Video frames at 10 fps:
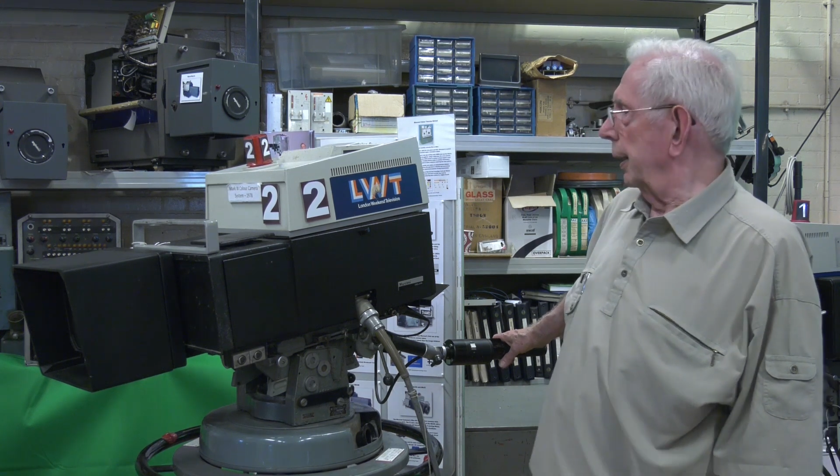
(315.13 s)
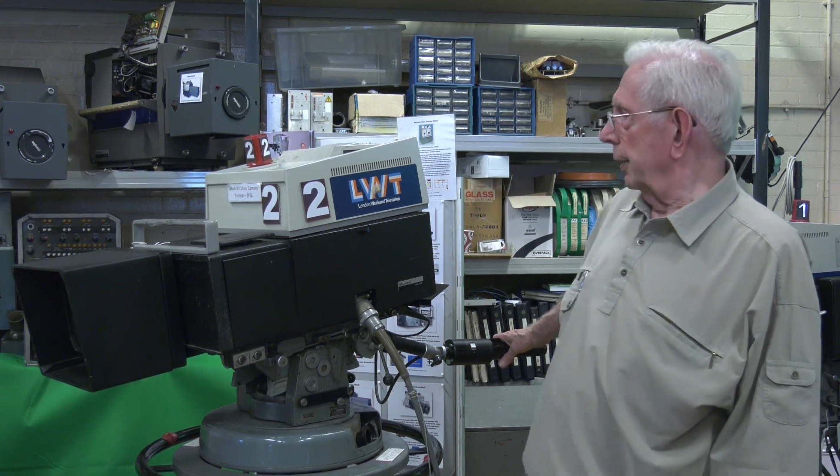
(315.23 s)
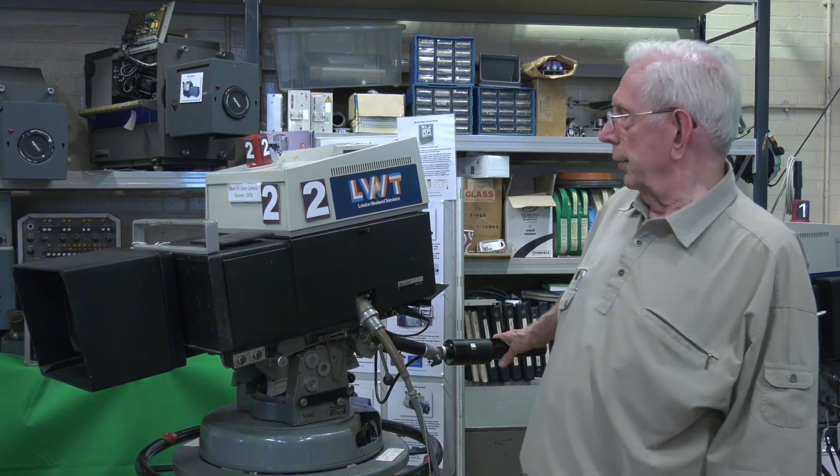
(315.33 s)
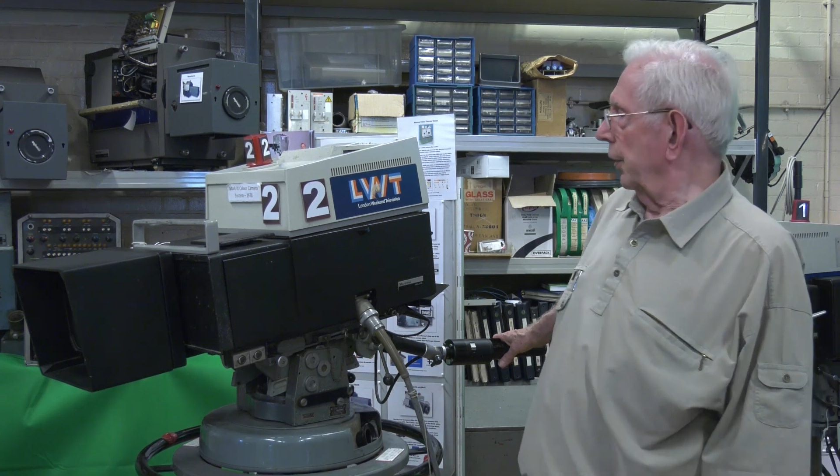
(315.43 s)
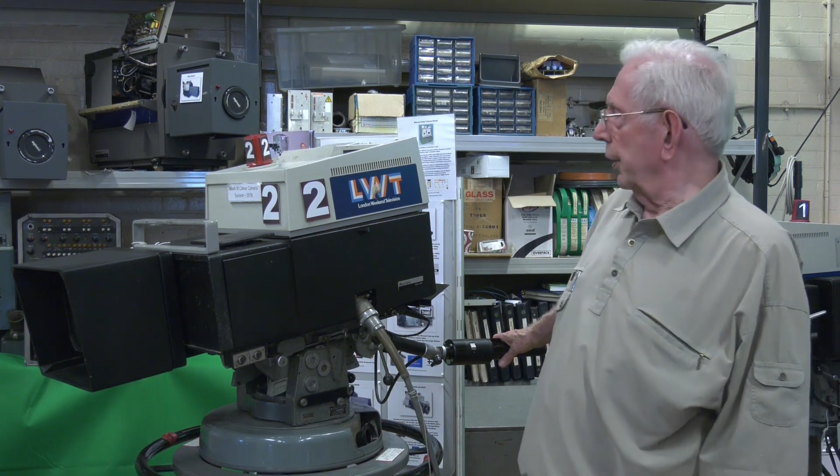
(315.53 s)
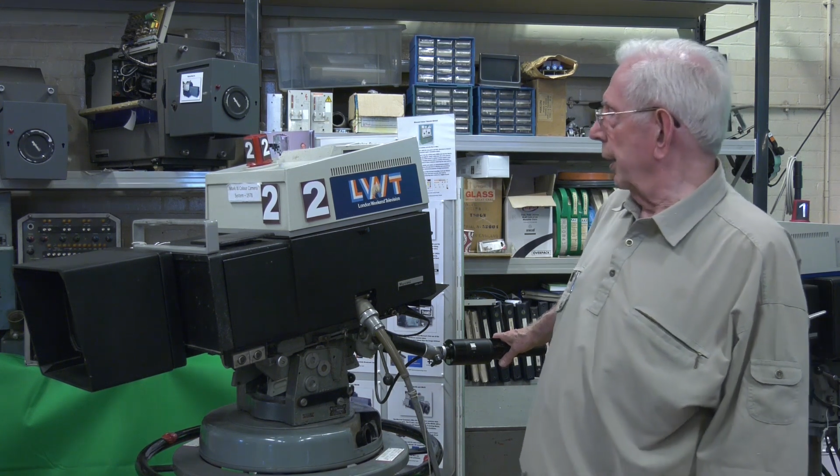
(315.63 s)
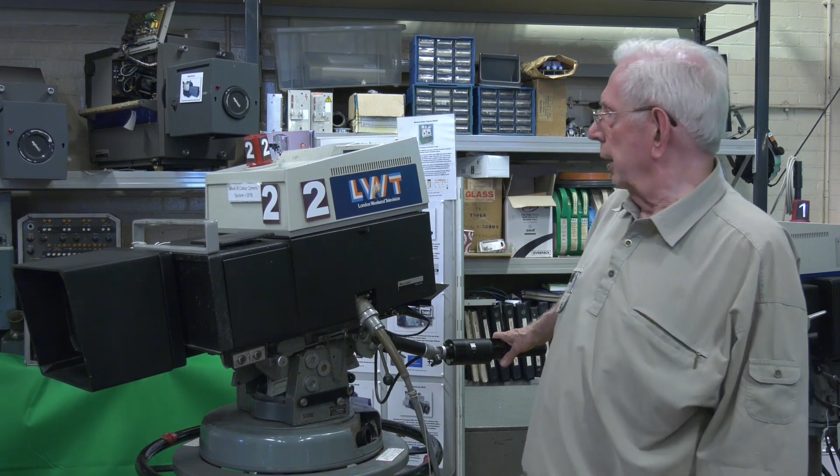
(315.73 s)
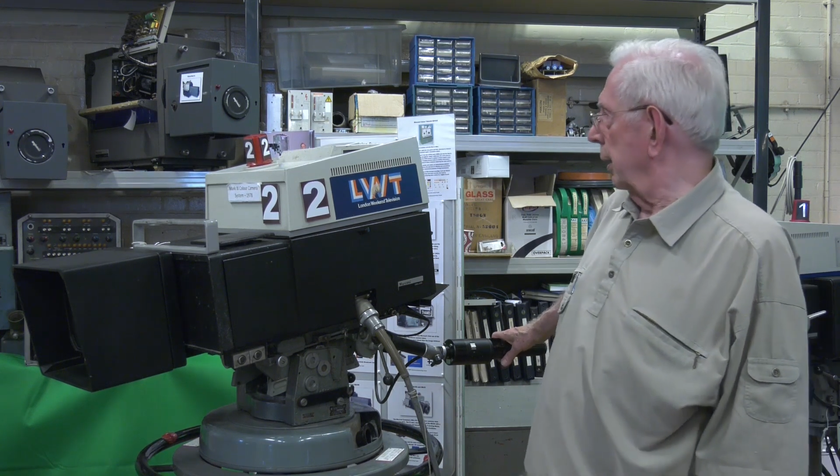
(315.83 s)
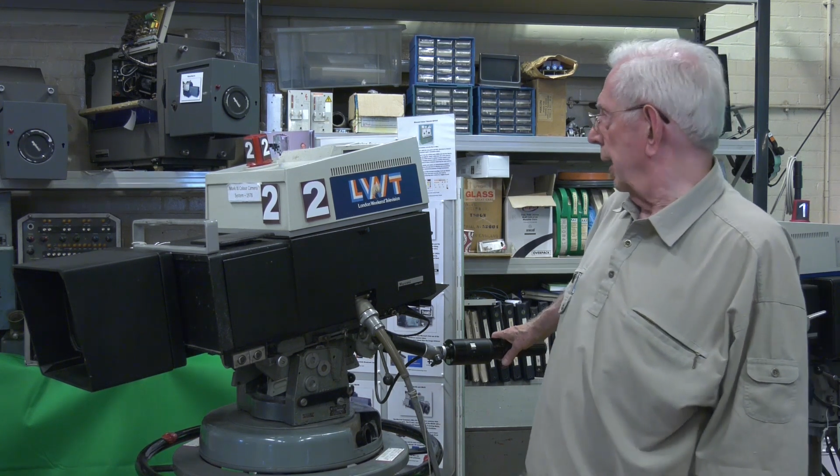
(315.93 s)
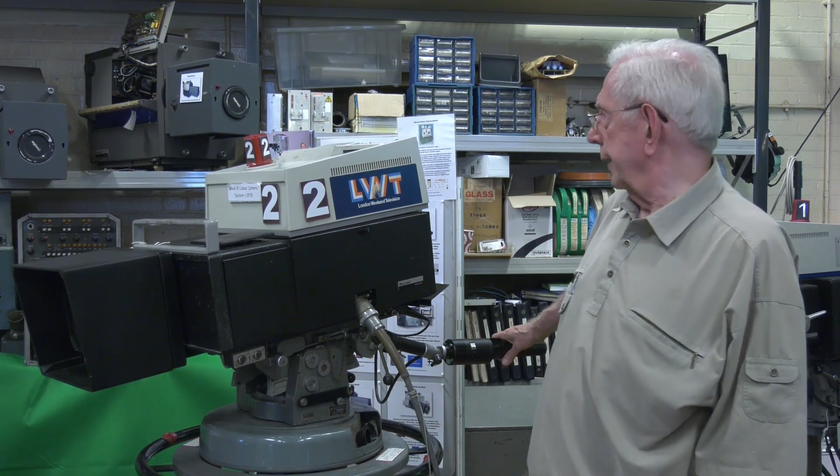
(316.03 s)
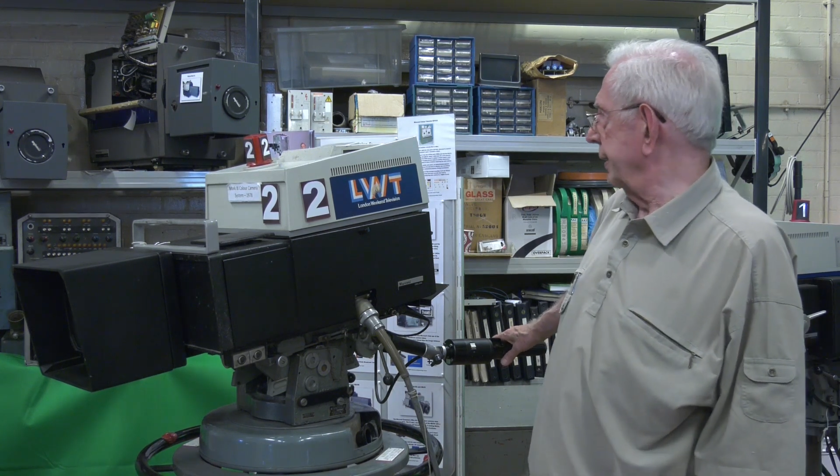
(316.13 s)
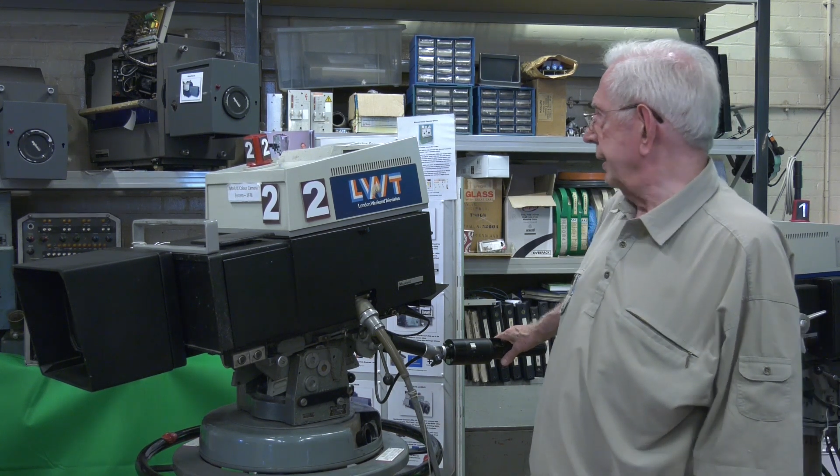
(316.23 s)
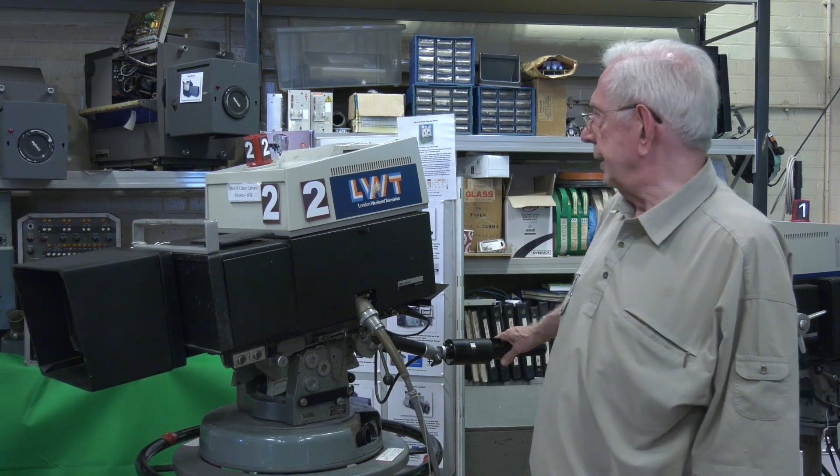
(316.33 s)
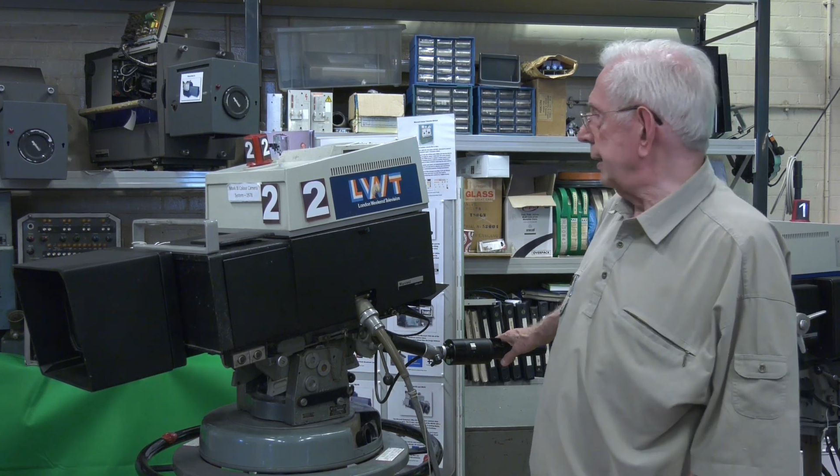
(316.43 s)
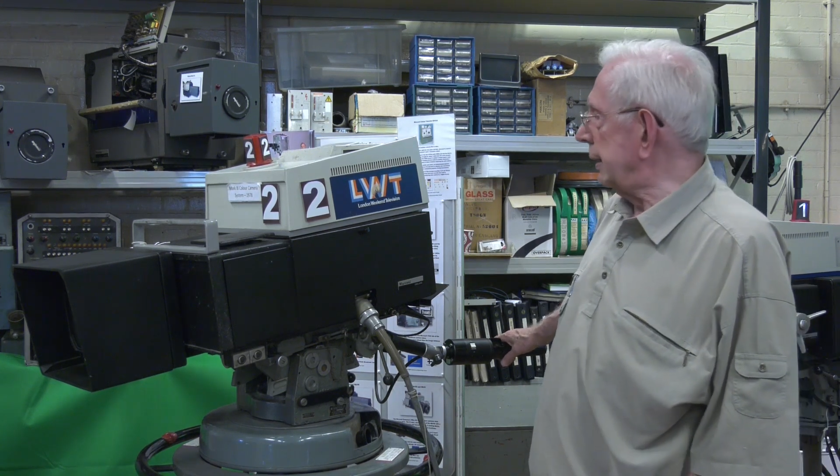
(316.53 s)
in the
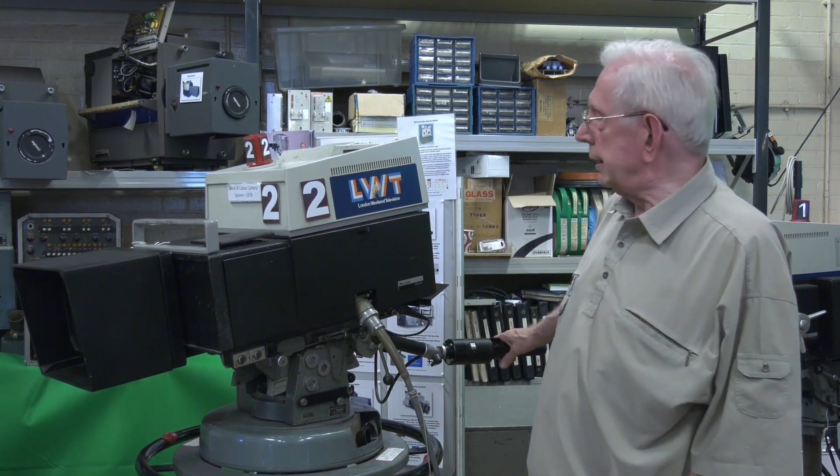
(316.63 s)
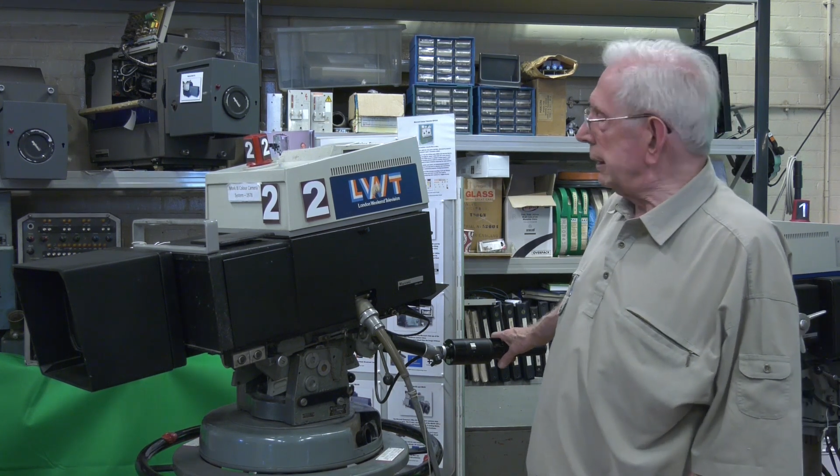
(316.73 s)
80s,